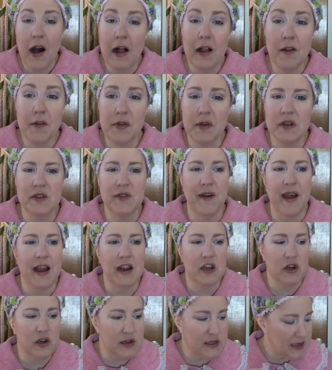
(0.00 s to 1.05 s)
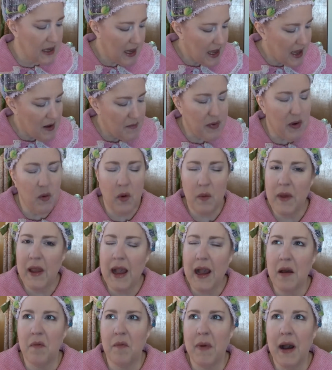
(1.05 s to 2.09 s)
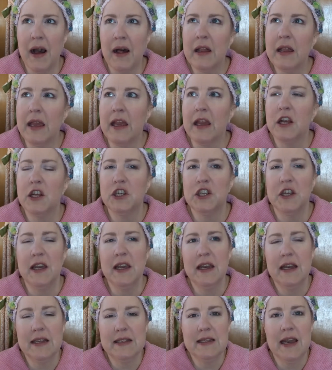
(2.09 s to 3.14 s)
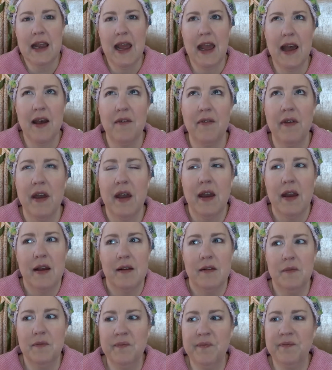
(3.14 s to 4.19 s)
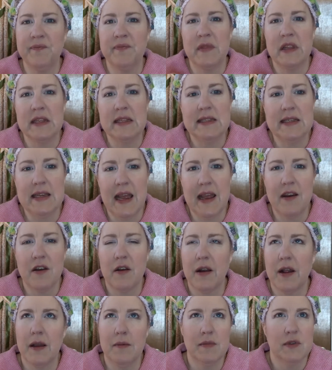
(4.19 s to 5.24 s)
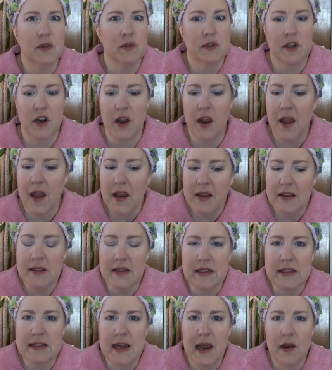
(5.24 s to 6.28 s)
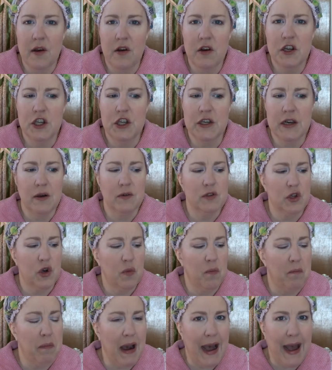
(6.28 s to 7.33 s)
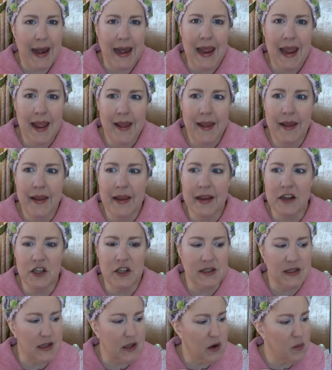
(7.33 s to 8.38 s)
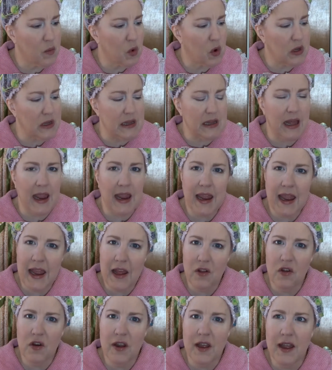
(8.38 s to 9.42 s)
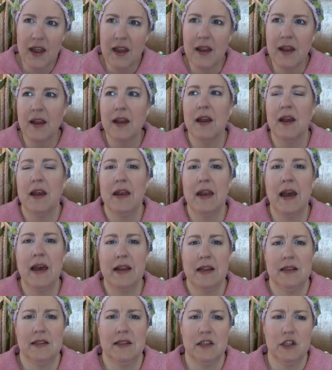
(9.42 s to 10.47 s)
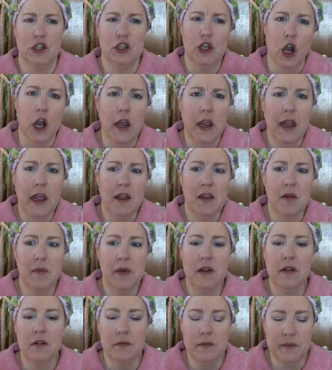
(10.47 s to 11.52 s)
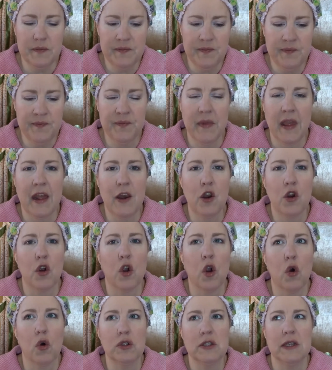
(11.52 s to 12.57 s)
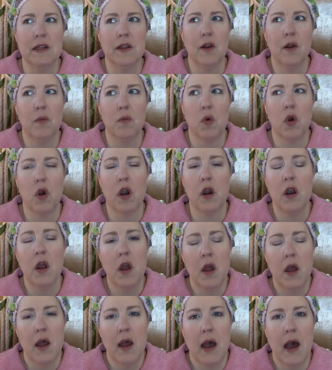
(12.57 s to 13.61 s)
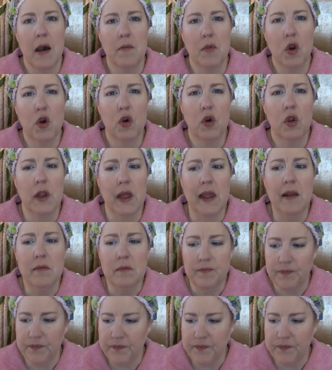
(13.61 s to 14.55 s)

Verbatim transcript: All of those factors. But when we got Molly, she doesn't have the standard, I'm so sorry, the standard Schnauzer body. She's a little more lanky looking, not as chunky in the middle, and her coat's a little more um, curly.